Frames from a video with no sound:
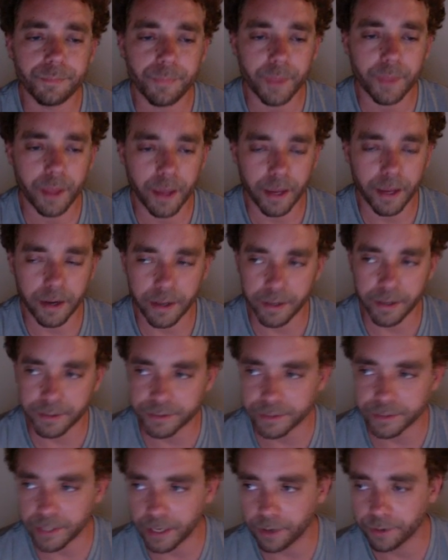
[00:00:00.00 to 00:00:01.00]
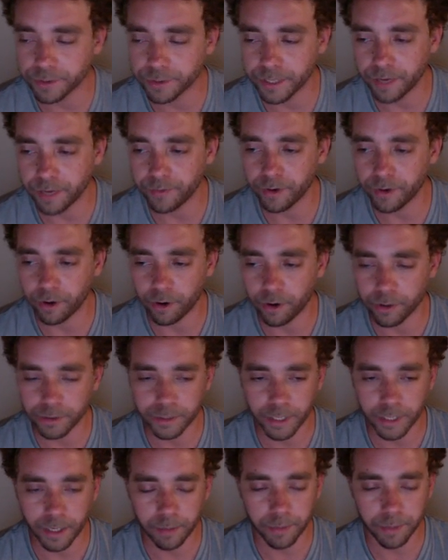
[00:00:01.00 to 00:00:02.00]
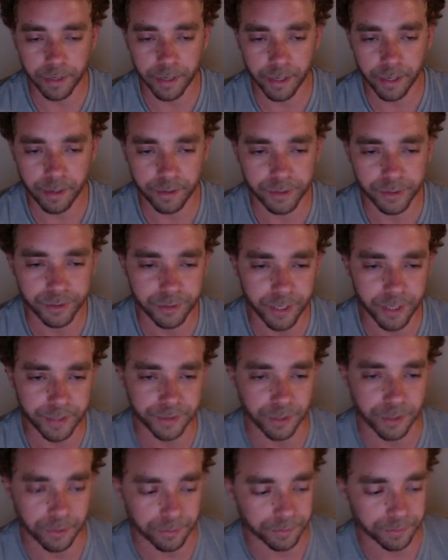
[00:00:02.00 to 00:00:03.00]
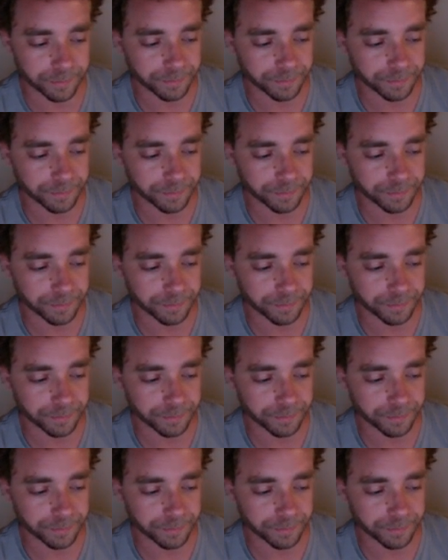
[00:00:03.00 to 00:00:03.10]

And Hicks now is having a hard time hitting the strike zone.